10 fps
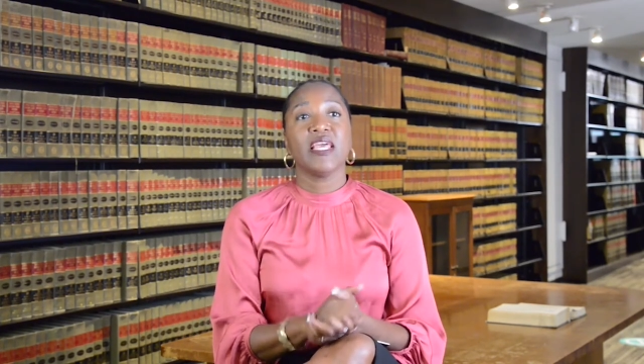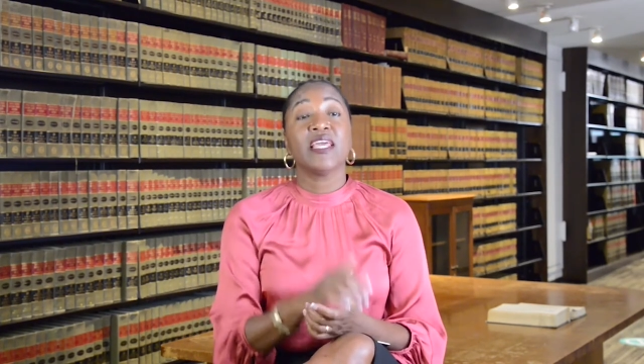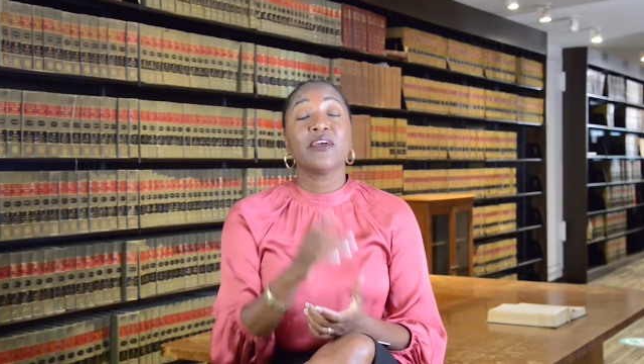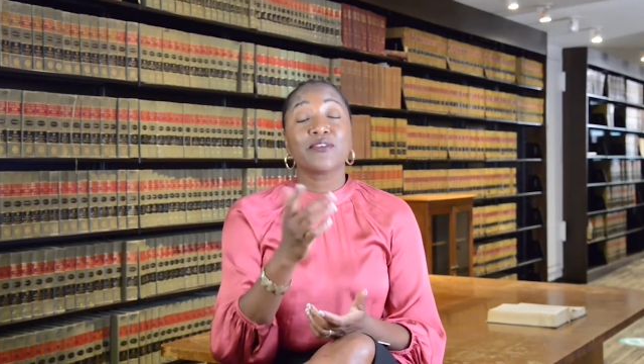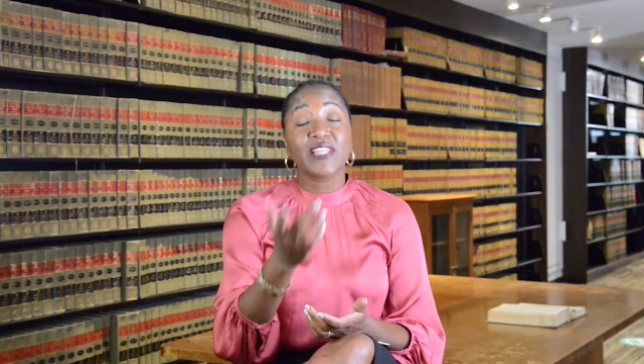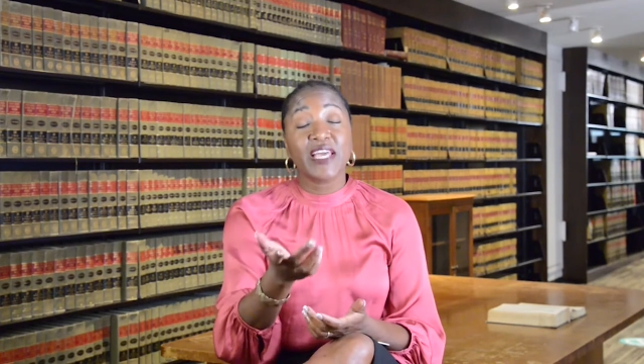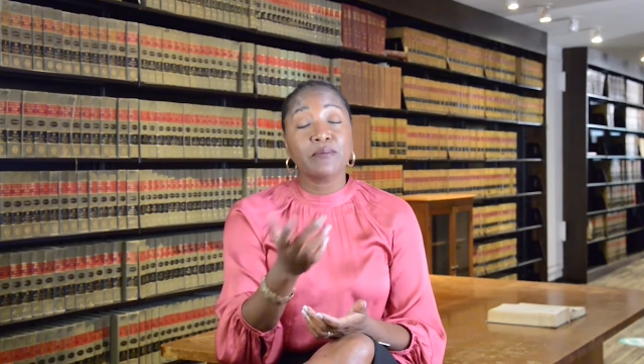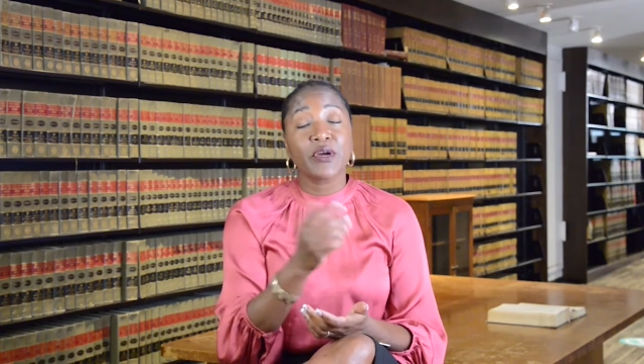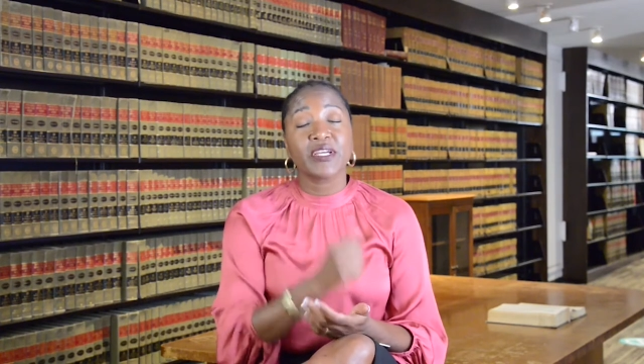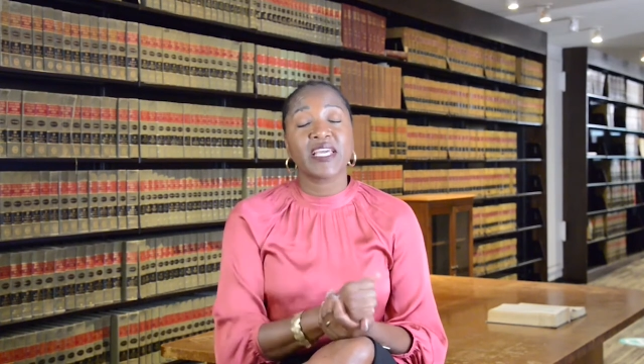In our
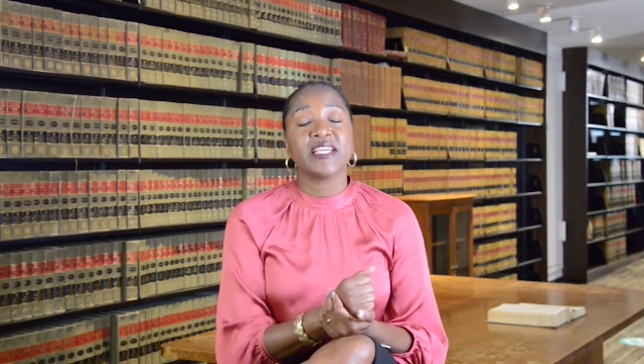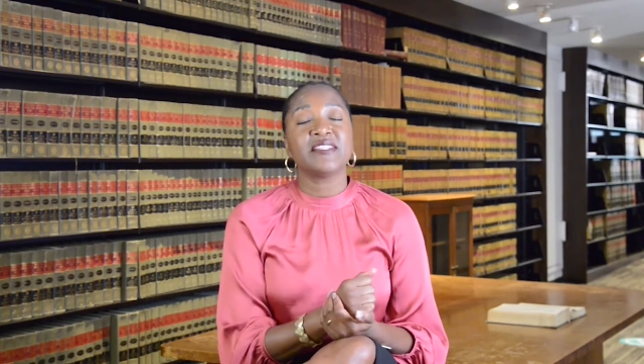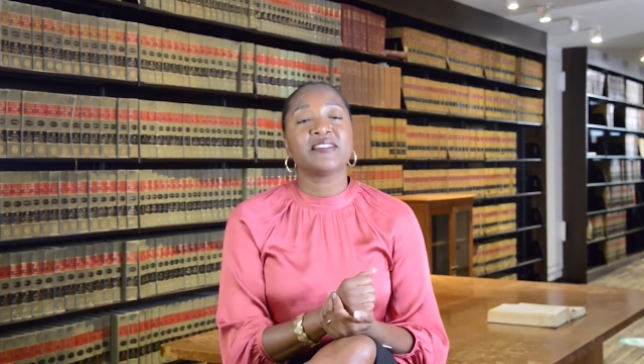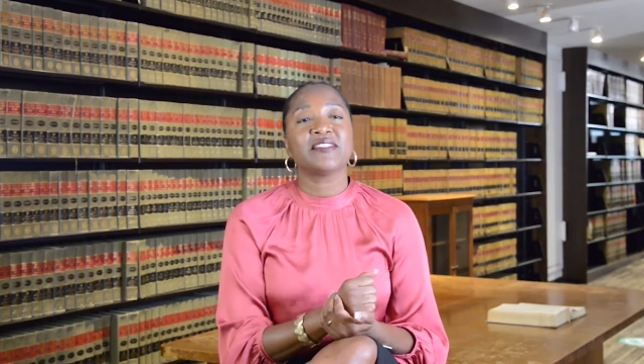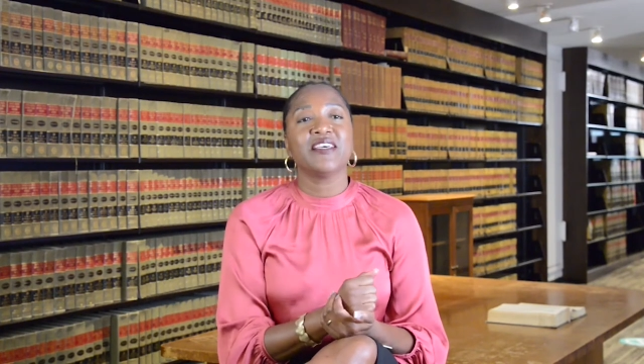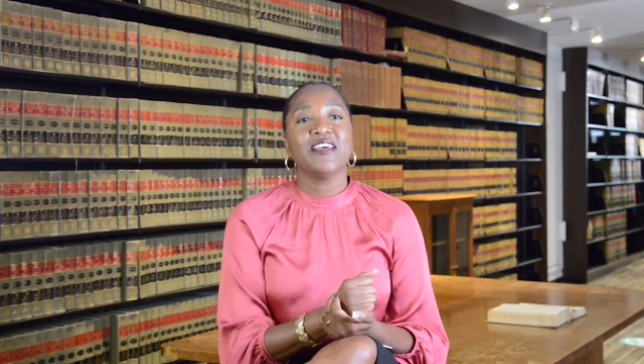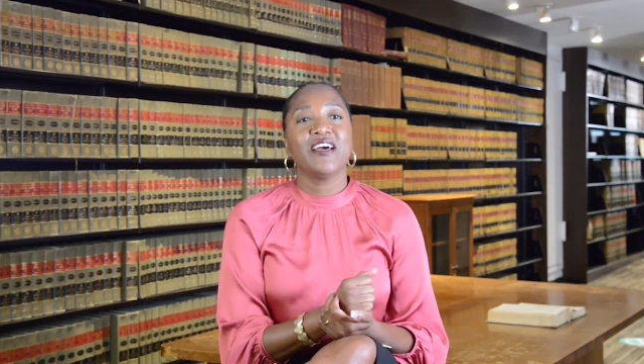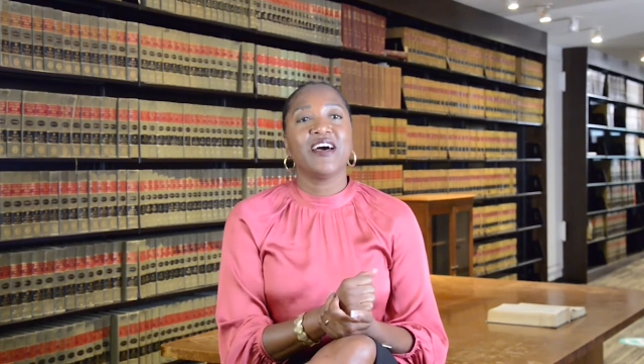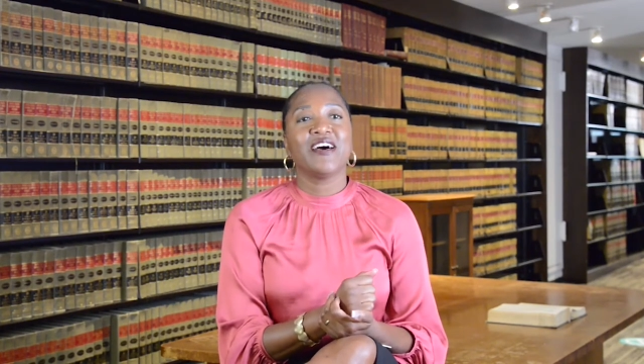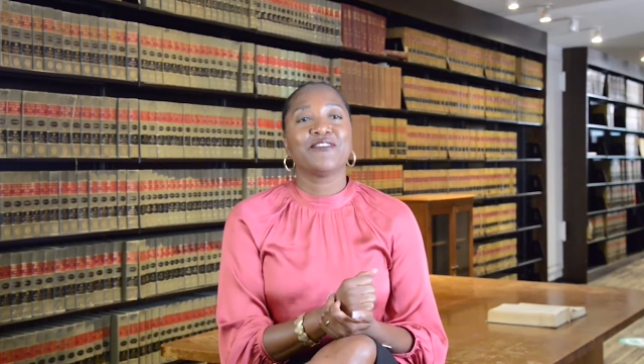landmark case
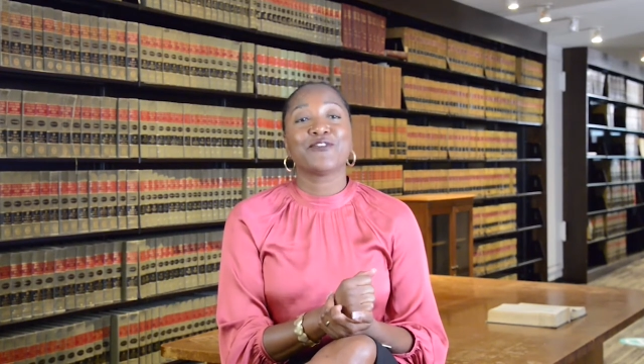uh,